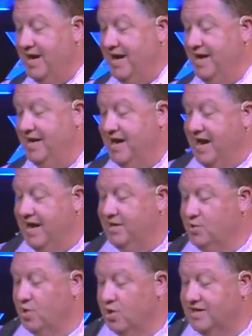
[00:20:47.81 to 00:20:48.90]
and
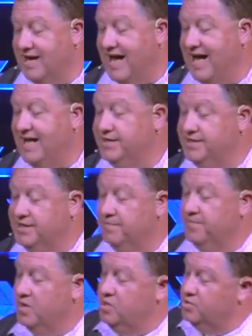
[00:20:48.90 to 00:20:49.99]
to her gods.
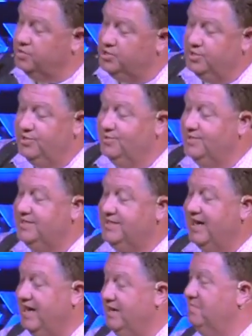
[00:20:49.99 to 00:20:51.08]
You should do the
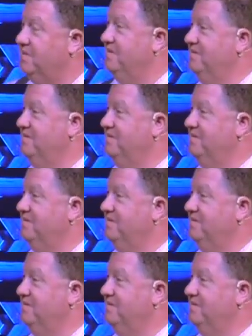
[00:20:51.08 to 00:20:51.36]
same.